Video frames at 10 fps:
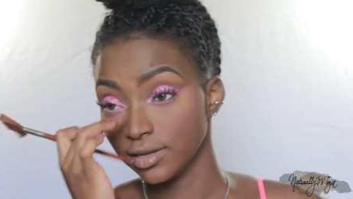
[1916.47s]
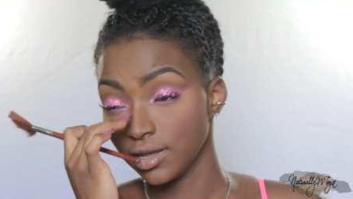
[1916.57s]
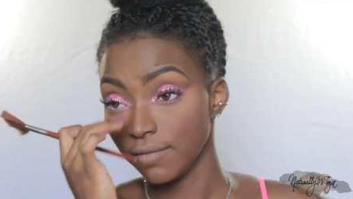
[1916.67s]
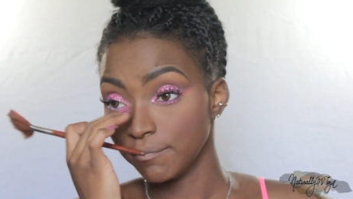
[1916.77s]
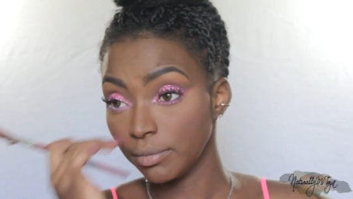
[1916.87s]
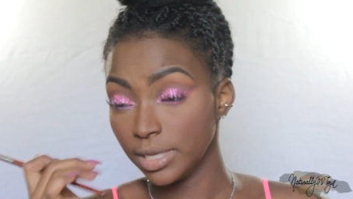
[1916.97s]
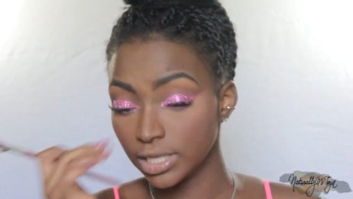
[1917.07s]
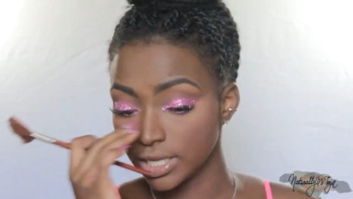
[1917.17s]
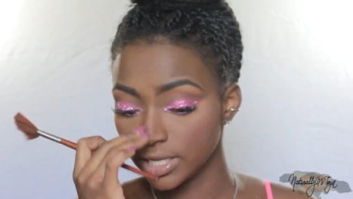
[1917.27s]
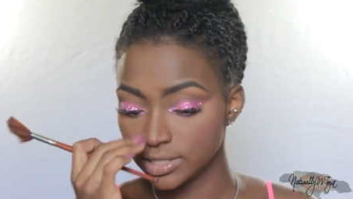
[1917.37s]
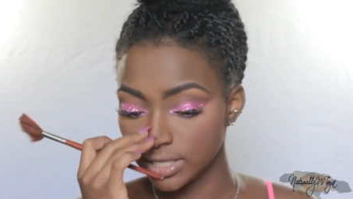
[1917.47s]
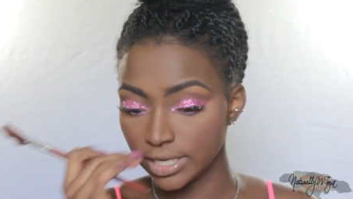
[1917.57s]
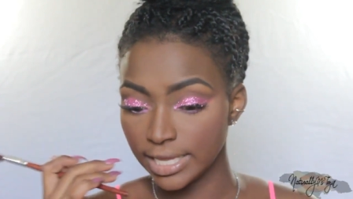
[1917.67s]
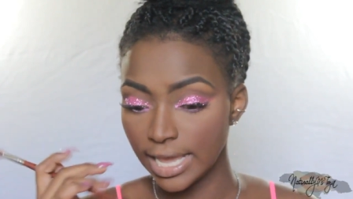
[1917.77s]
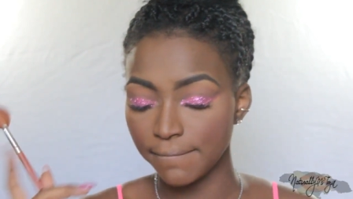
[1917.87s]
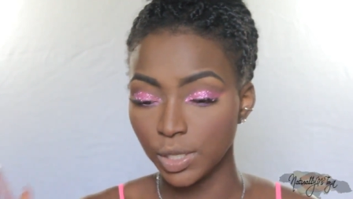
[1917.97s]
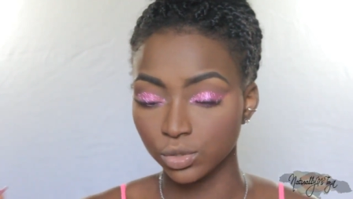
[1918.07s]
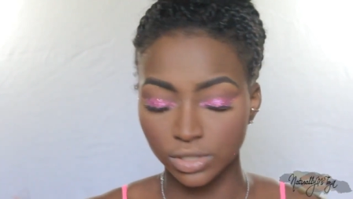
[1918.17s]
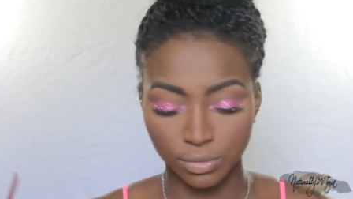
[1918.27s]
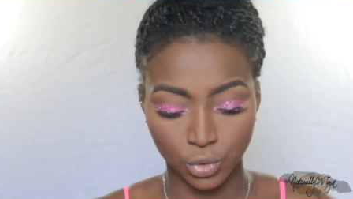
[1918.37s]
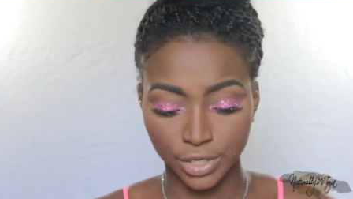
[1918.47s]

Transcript: I milk it till it can't milk no